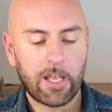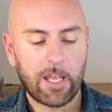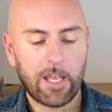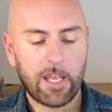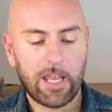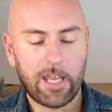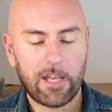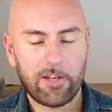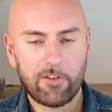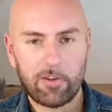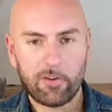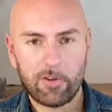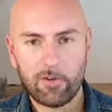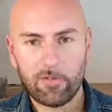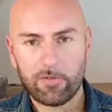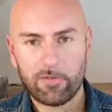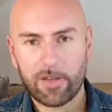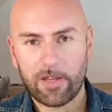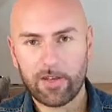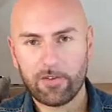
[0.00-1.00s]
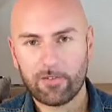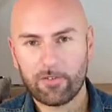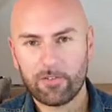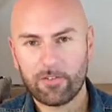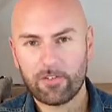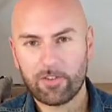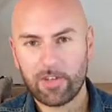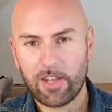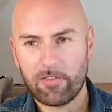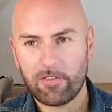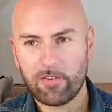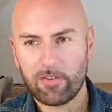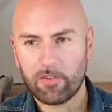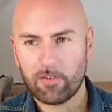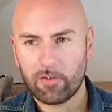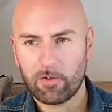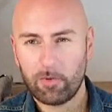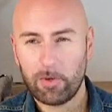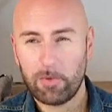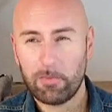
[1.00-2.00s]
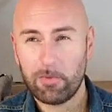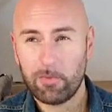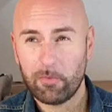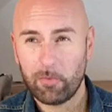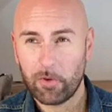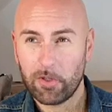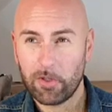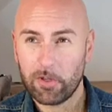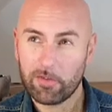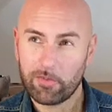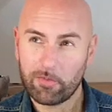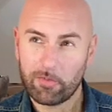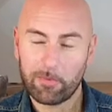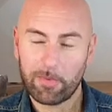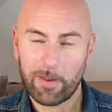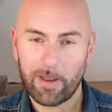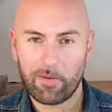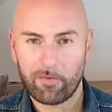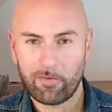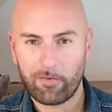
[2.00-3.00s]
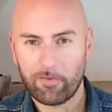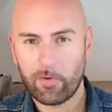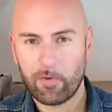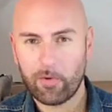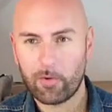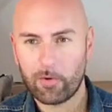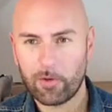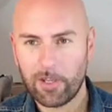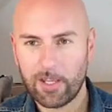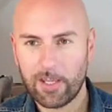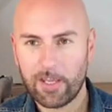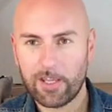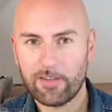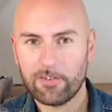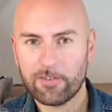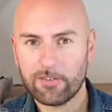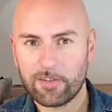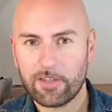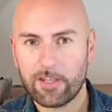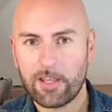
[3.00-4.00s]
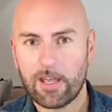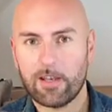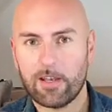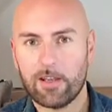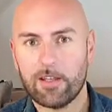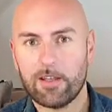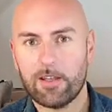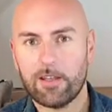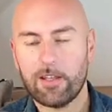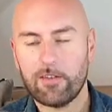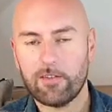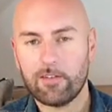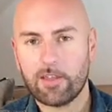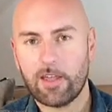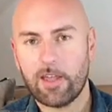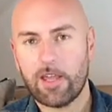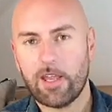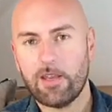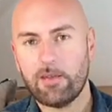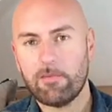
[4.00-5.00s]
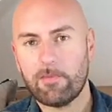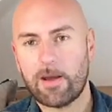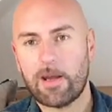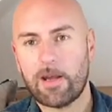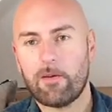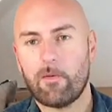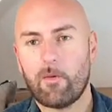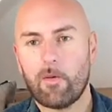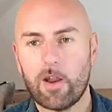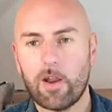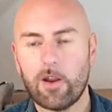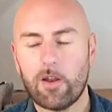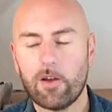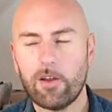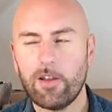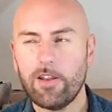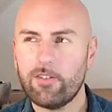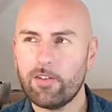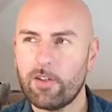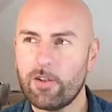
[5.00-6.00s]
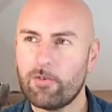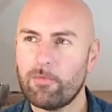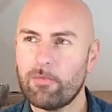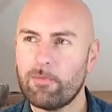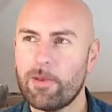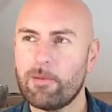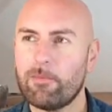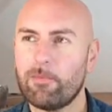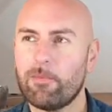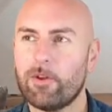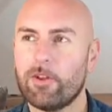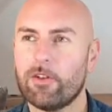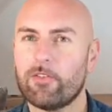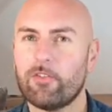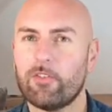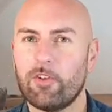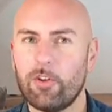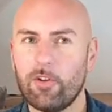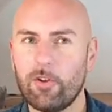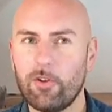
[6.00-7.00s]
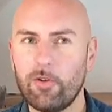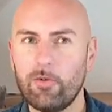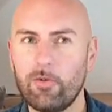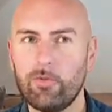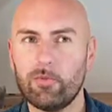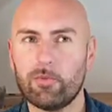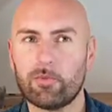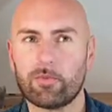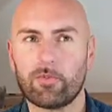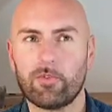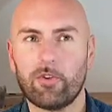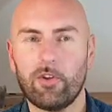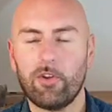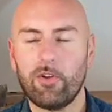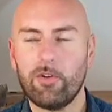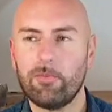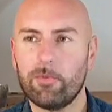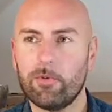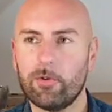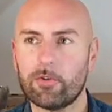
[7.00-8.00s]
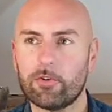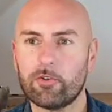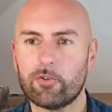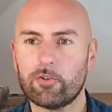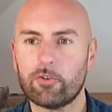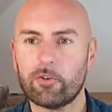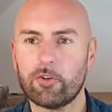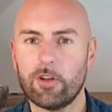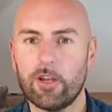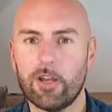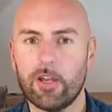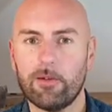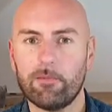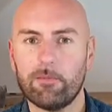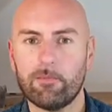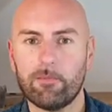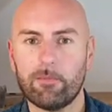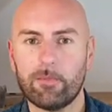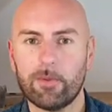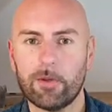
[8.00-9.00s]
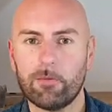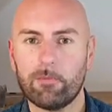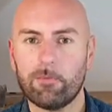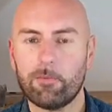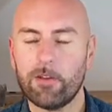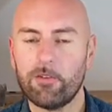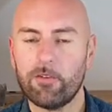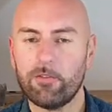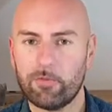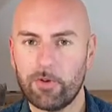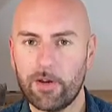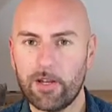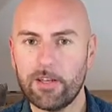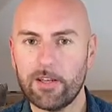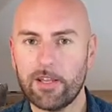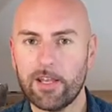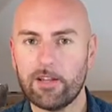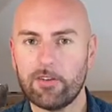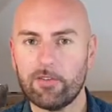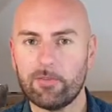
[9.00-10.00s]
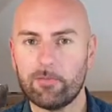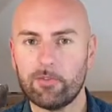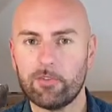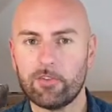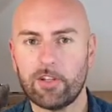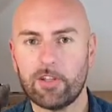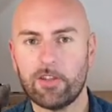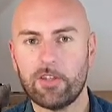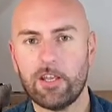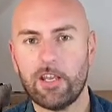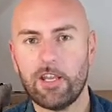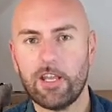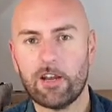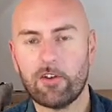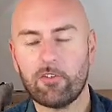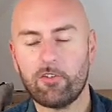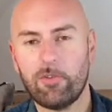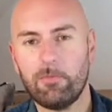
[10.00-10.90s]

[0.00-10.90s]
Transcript: In 2007, so we've been working for about 4 years then, and this came out, and I don't remember it too much, but my friend Adam said that he actually